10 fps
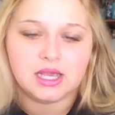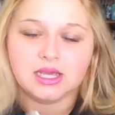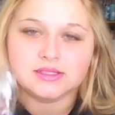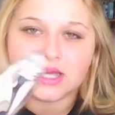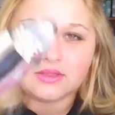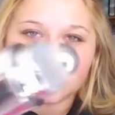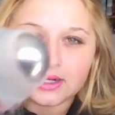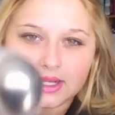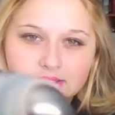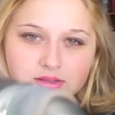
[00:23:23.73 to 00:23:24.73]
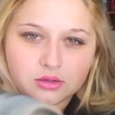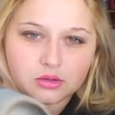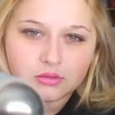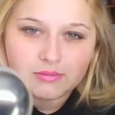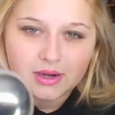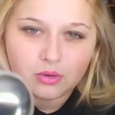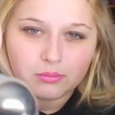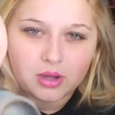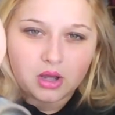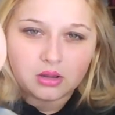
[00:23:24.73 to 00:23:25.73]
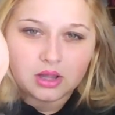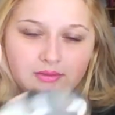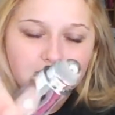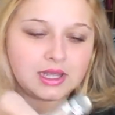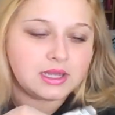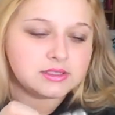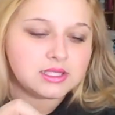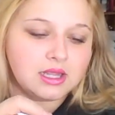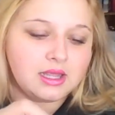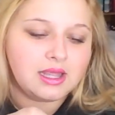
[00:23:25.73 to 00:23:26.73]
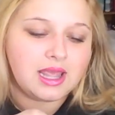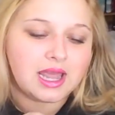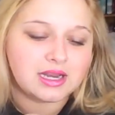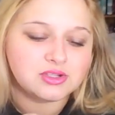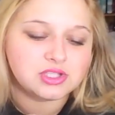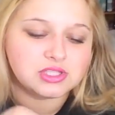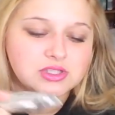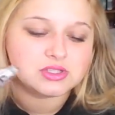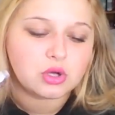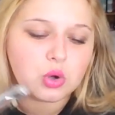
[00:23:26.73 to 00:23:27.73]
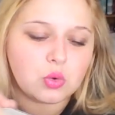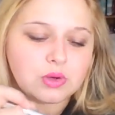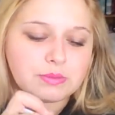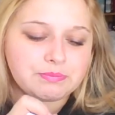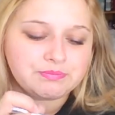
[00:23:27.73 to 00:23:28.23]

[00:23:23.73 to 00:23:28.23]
It's got the nice little metal ball on the end, and it's just so